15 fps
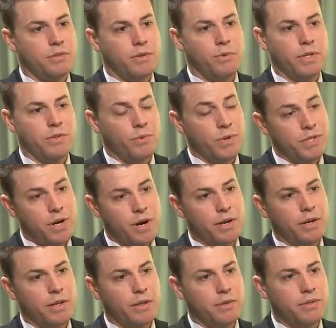So we, we
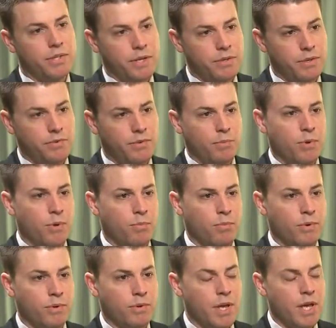targeted the center of the
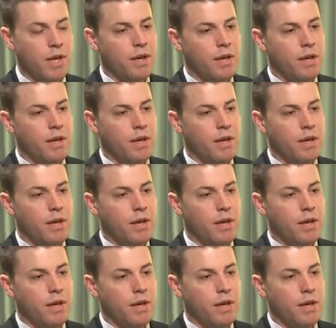pupil,